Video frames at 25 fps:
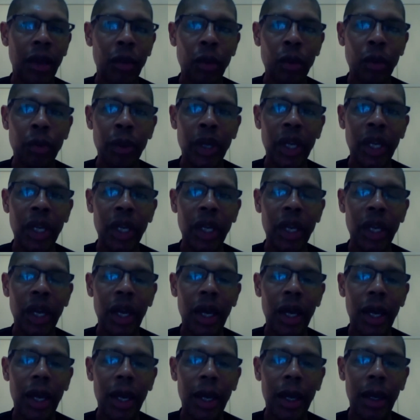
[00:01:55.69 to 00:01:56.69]
would
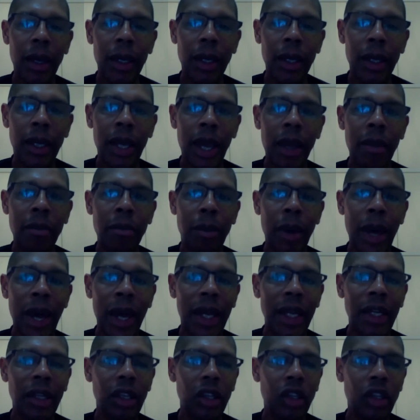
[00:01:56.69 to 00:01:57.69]
be getting
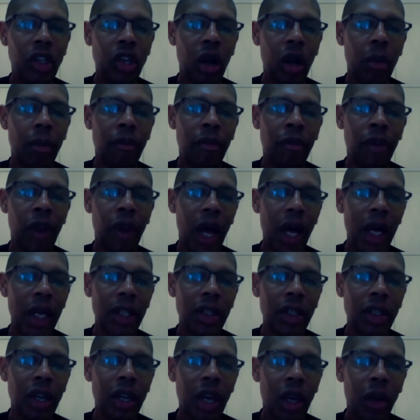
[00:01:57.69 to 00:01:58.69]
back in the top
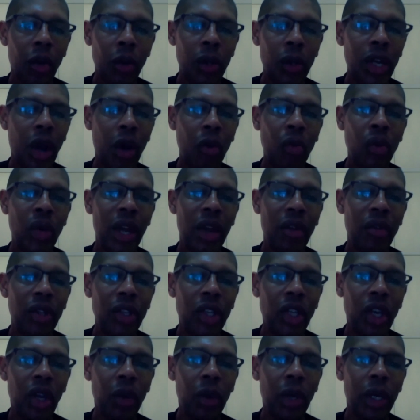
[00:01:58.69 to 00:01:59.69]
flight, we're no
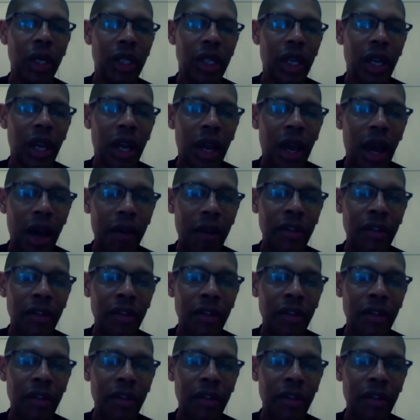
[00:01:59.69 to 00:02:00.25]
nearer to it.